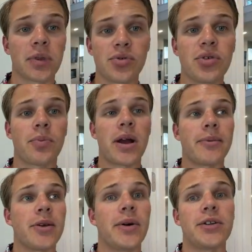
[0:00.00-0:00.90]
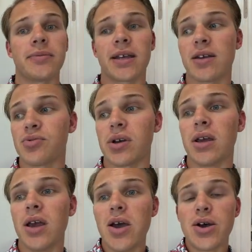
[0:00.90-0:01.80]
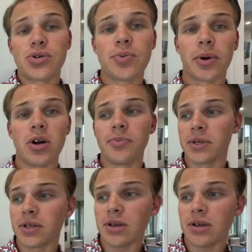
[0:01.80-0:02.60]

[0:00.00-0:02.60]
It's your primary bedroom. Like I said, super open.